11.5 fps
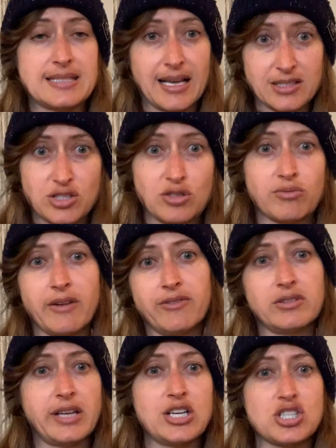That's the
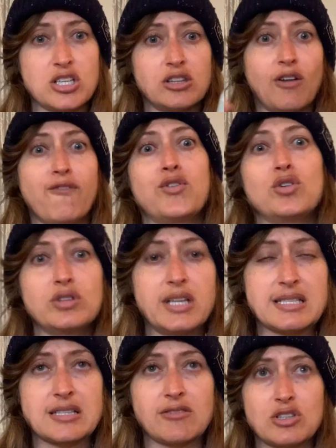revelation, the
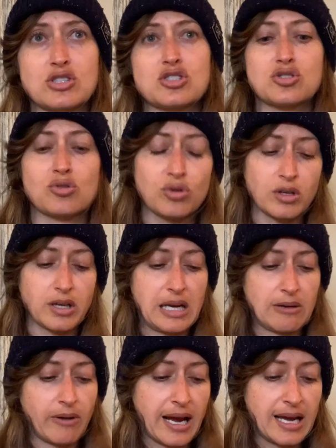fullness of the
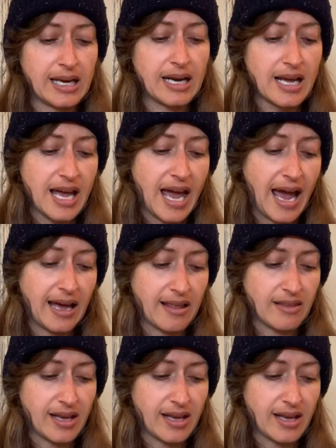story, right? And